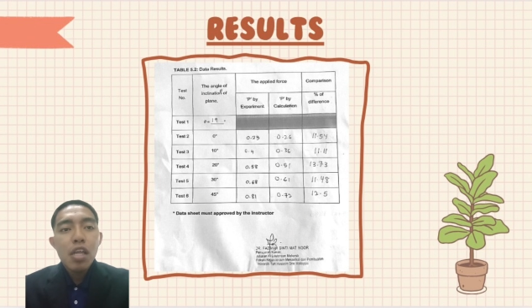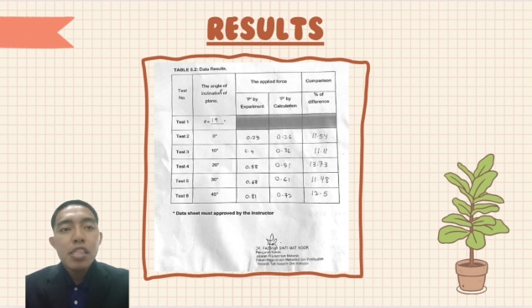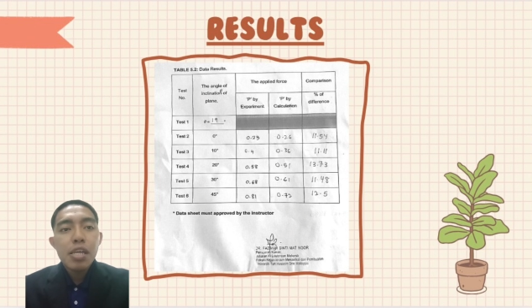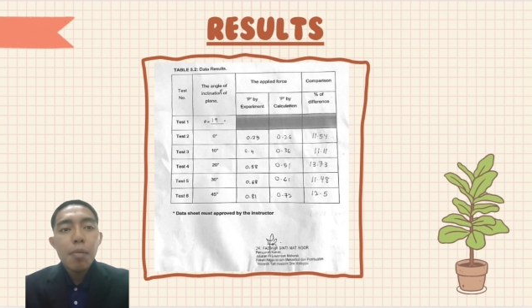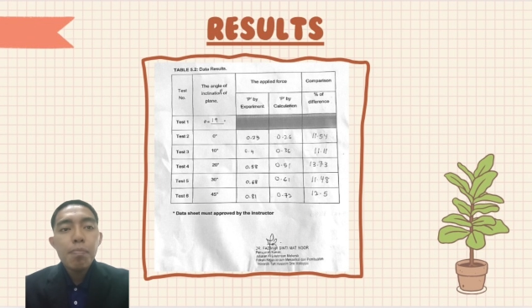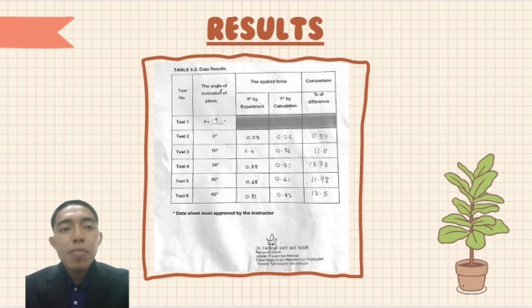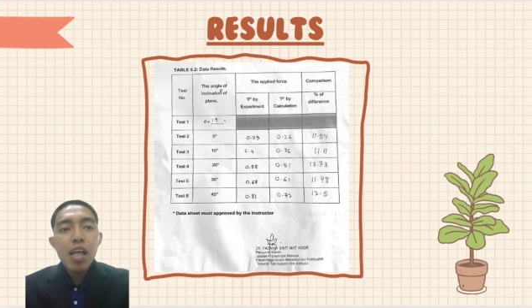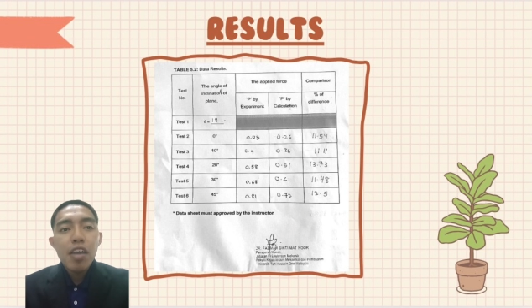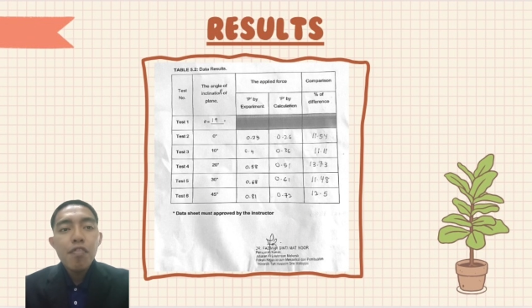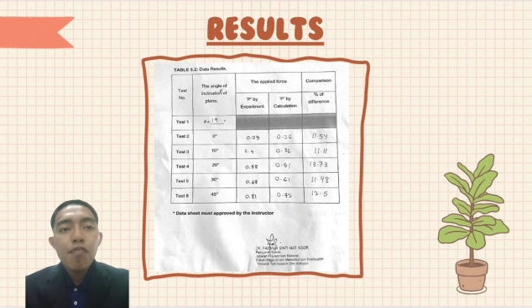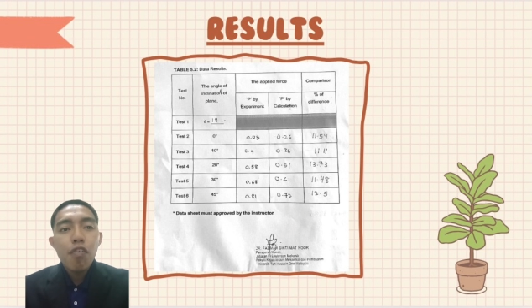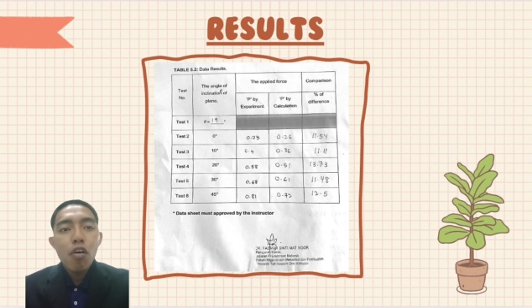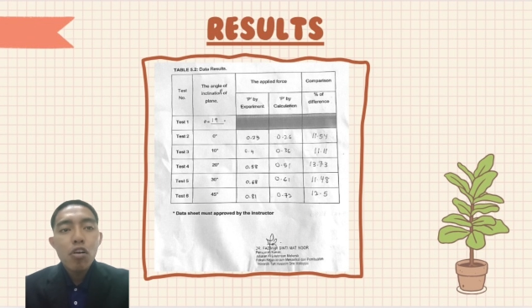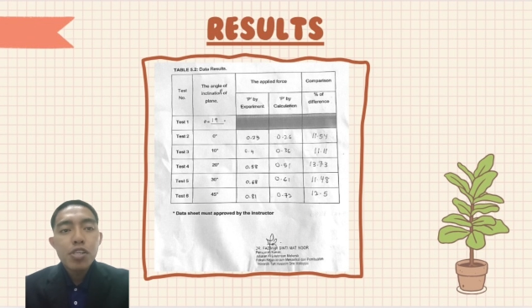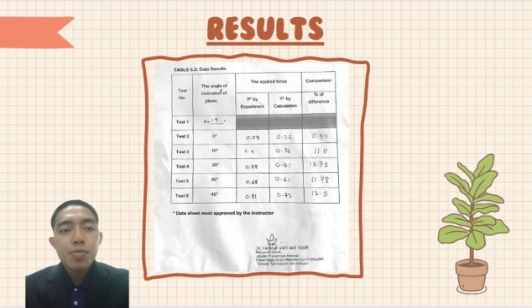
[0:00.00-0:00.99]
the applied
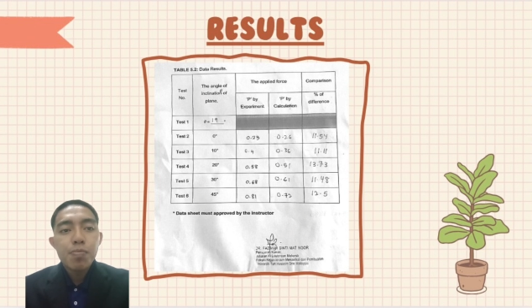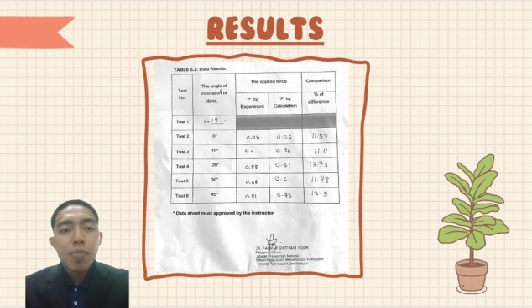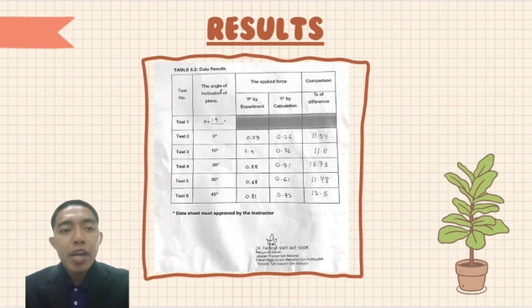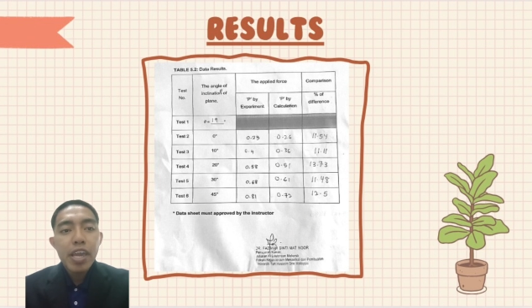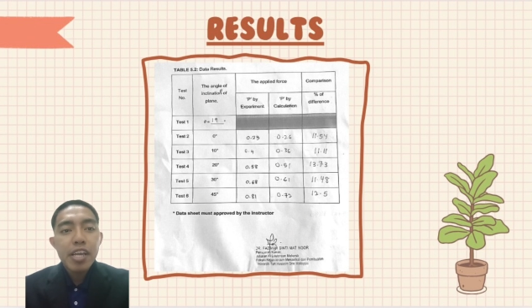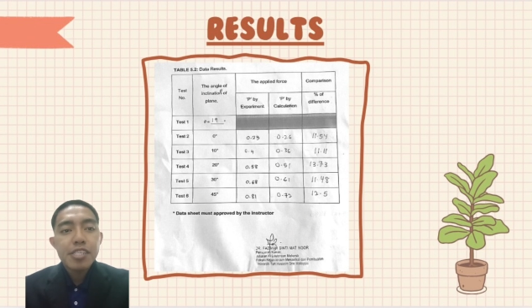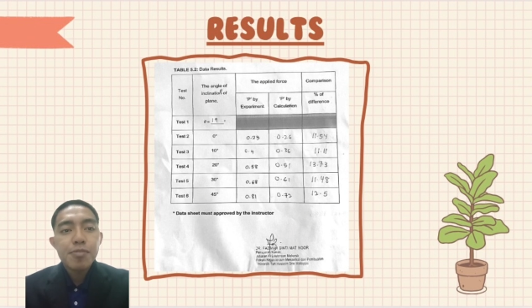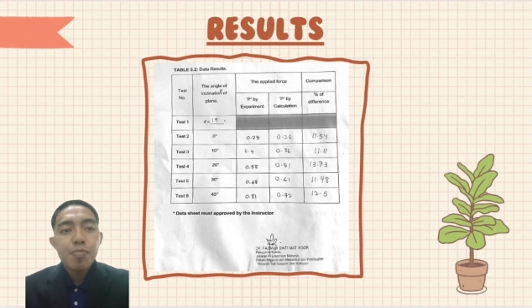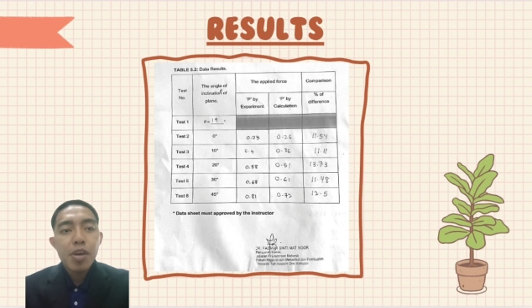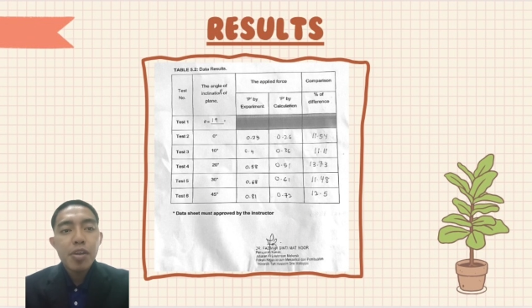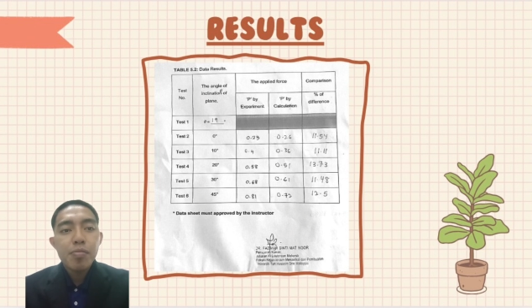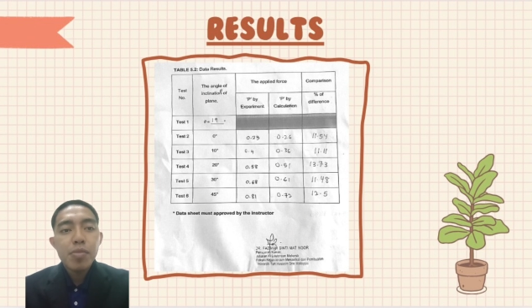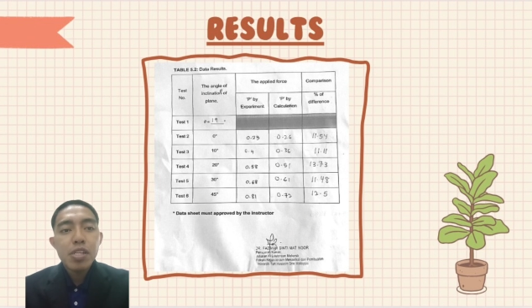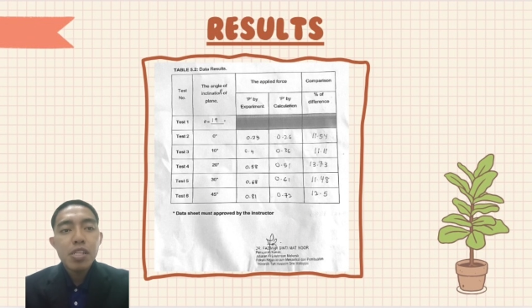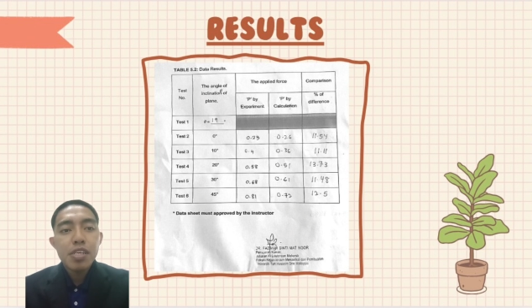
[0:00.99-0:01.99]
force by
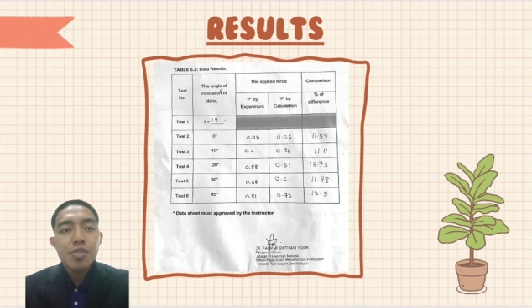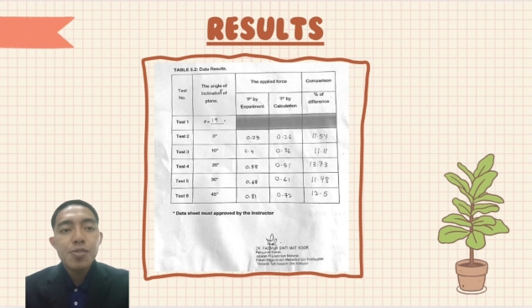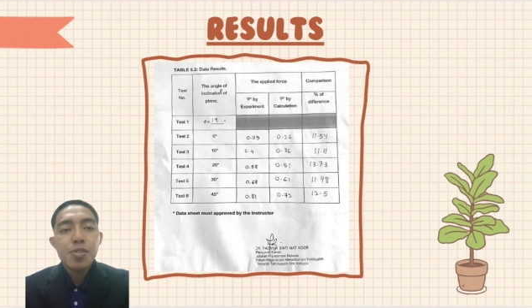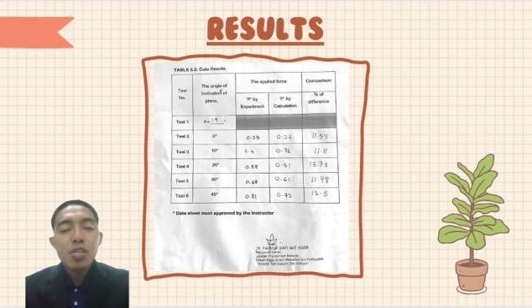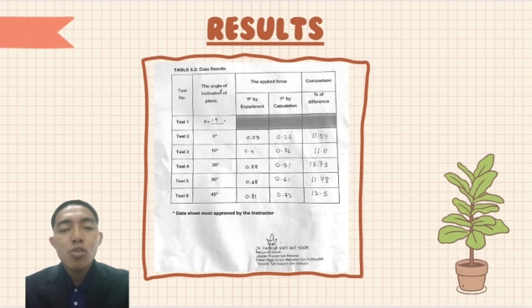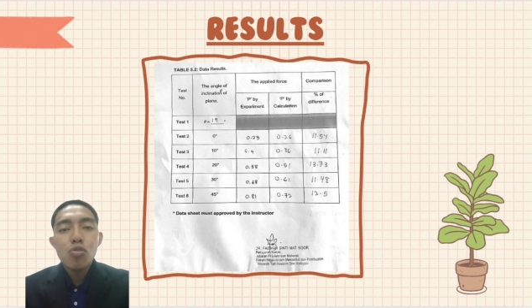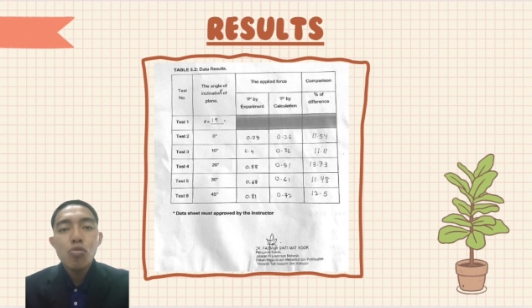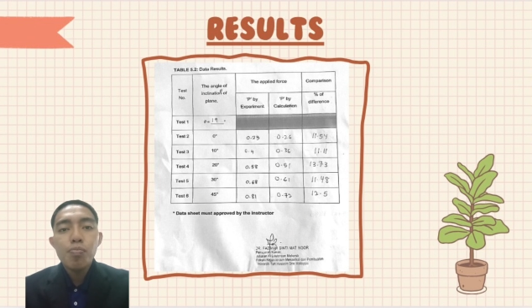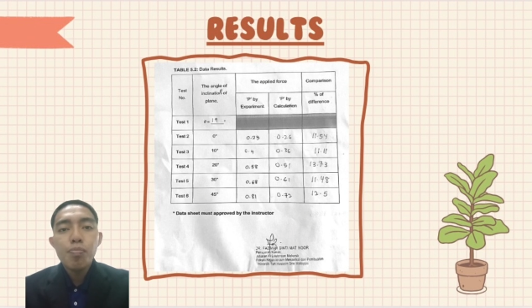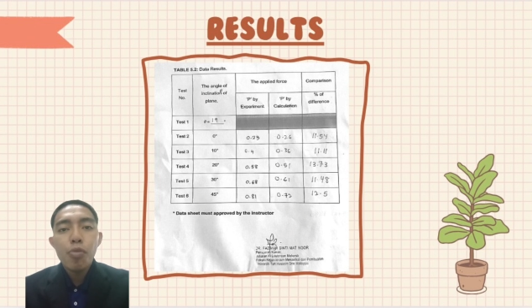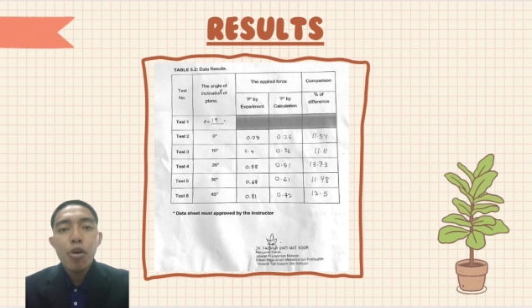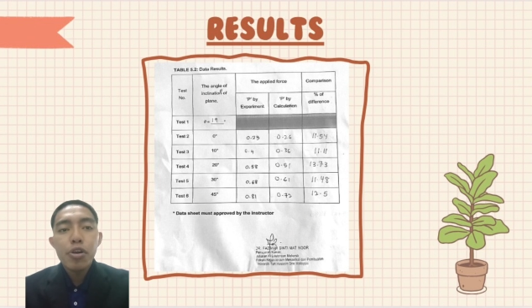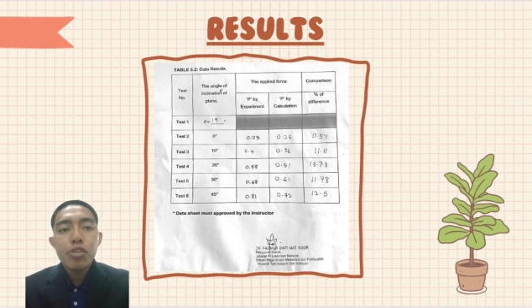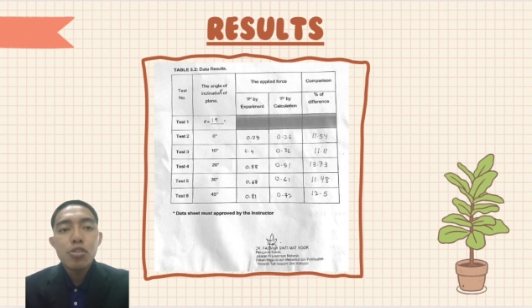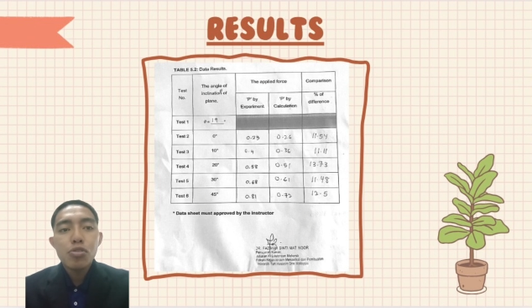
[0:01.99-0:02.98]
experiment is
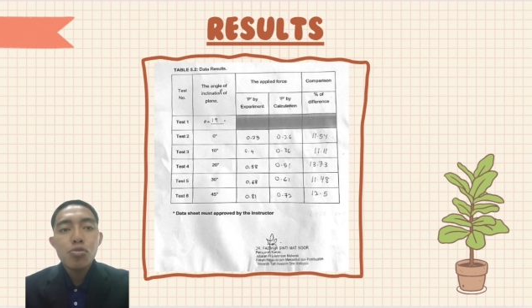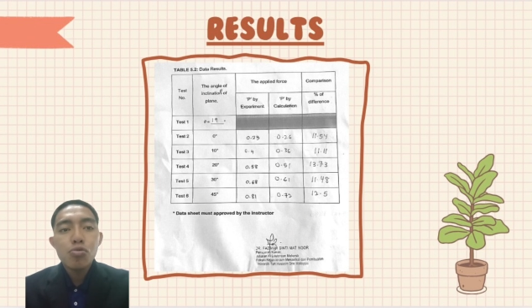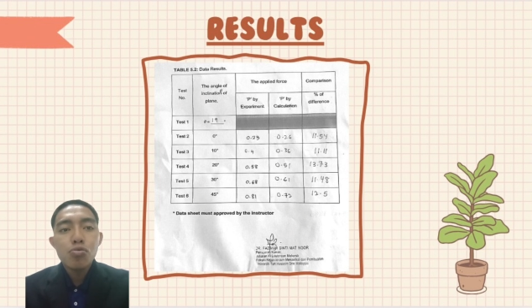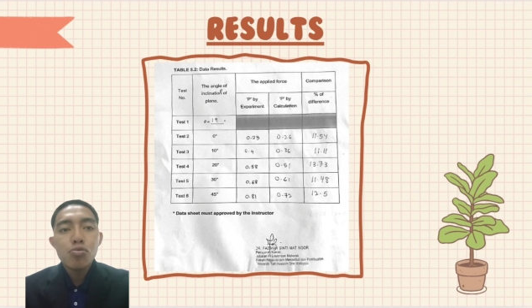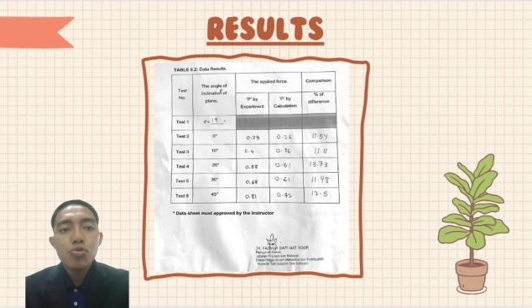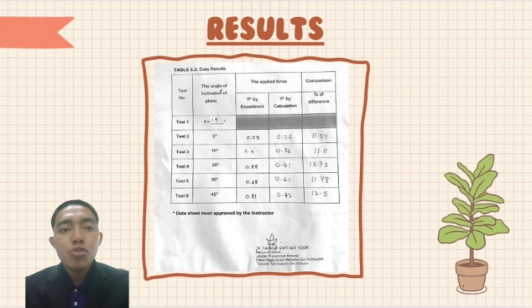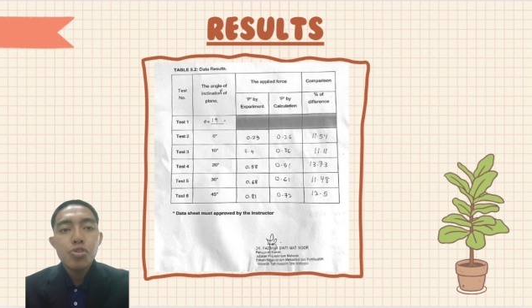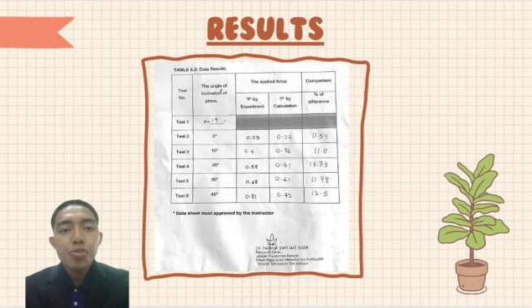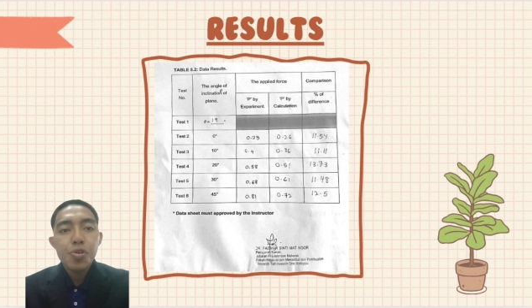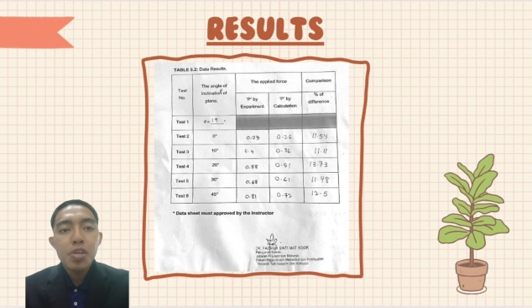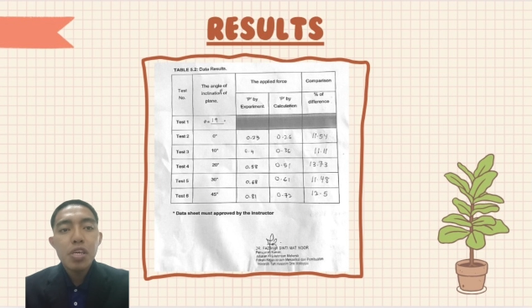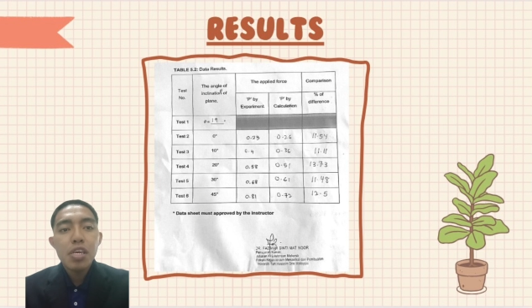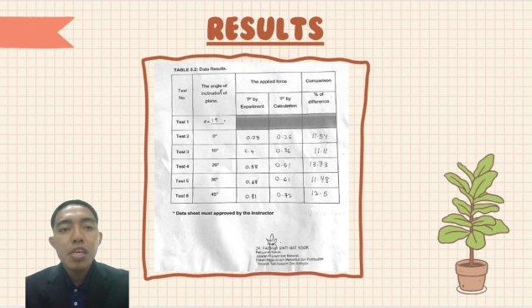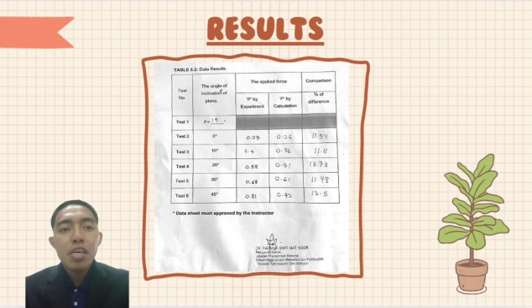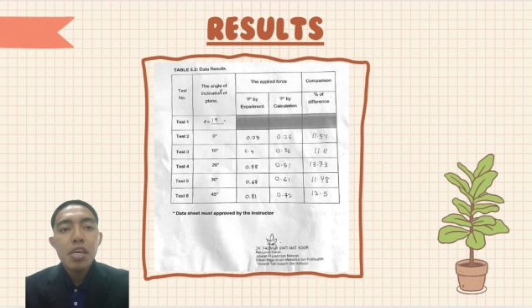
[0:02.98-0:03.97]

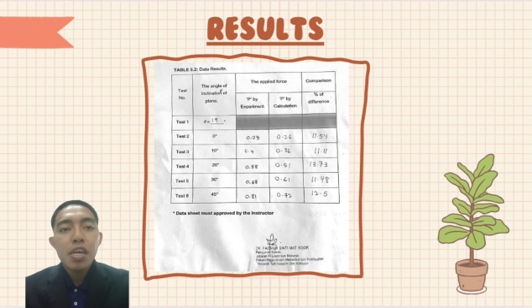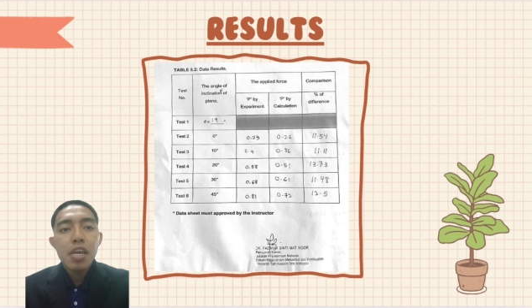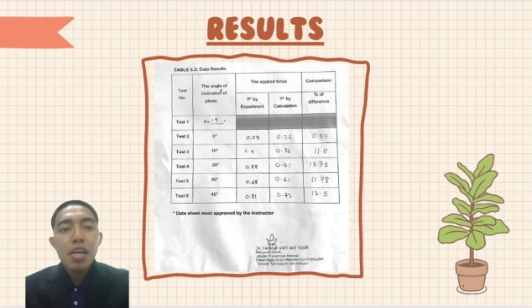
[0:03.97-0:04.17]
0.23